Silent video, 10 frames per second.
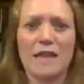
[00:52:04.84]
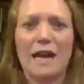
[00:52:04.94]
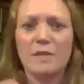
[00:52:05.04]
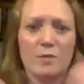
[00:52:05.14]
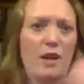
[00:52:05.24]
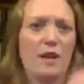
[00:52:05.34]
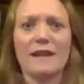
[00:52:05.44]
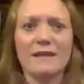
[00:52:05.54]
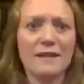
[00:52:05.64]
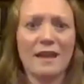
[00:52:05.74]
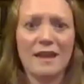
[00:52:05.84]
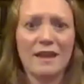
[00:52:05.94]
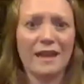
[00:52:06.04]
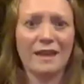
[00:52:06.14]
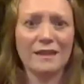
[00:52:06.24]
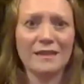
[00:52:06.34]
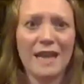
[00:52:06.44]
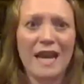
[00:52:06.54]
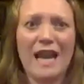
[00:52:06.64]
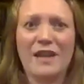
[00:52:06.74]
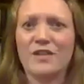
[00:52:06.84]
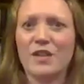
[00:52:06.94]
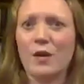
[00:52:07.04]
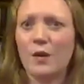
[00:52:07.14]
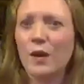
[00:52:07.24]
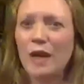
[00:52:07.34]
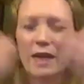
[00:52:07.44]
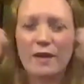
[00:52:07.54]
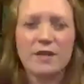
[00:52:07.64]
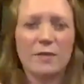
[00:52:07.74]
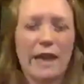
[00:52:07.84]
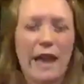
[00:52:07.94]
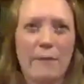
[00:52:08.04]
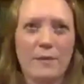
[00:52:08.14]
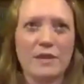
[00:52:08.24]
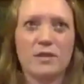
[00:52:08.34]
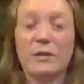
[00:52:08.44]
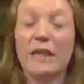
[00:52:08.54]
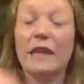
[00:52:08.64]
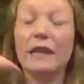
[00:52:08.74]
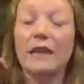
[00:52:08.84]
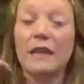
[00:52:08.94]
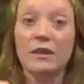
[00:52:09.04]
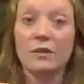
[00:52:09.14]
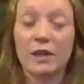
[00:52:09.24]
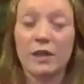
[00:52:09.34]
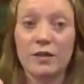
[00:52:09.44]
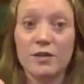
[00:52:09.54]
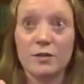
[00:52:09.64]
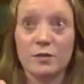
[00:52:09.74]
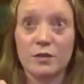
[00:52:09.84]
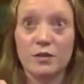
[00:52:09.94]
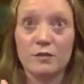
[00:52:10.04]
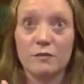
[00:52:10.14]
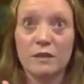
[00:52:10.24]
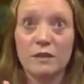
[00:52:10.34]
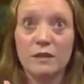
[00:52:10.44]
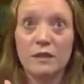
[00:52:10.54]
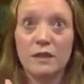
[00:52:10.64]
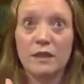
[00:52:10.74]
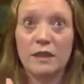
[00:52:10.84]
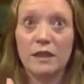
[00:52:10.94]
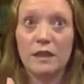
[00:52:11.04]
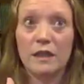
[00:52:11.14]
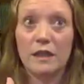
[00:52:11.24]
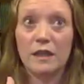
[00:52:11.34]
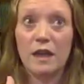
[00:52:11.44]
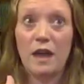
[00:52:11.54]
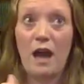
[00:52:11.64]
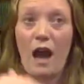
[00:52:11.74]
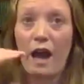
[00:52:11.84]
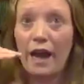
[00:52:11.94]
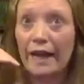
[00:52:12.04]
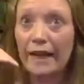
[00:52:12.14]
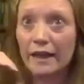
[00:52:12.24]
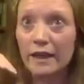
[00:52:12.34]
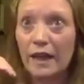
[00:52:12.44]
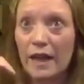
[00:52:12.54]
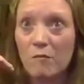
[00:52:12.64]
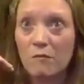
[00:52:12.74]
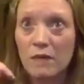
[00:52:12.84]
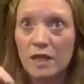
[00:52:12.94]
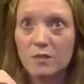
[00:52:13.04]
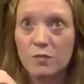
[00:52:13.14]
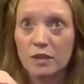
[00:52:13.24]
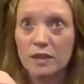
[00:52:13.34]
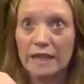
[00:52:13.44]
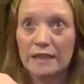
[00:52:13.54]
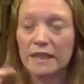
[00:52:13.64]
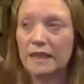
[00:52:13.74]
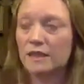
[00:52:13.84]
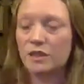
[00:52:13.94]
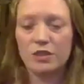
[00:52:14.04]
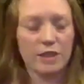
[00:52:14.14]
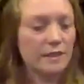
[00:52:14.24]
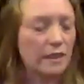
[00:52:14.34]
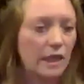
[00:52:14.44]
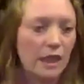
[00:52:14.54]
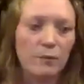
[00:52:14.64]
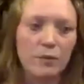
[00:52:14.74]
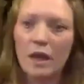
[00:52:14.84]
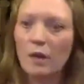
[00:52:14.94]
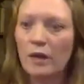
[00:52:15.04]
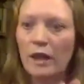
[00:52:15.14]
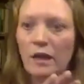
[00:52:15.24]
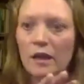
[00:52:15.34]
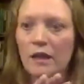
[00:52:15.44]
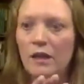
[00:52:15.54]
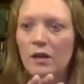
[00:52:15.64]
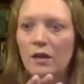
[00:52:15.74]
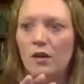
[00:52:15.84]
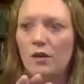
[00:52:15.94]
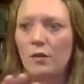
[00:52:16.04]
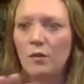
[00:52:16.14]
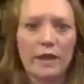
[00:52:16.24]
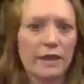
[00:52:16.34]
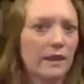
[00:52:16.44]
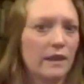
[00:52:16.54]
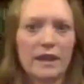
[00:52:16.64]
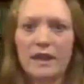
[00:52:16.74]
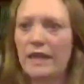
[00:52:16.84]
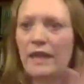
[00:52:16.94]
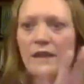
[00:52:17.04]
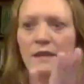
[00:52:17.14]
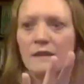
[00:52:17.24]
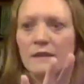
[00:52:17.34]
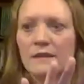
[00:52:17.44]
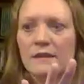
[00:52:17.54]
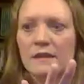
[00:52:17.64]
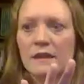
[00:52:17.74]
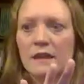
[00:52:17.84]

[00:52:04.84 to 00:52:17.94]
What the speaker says: time to process things. Mm-hmm. And so if something happens to me in the rehearsal room, I am much more likely to just keep going with things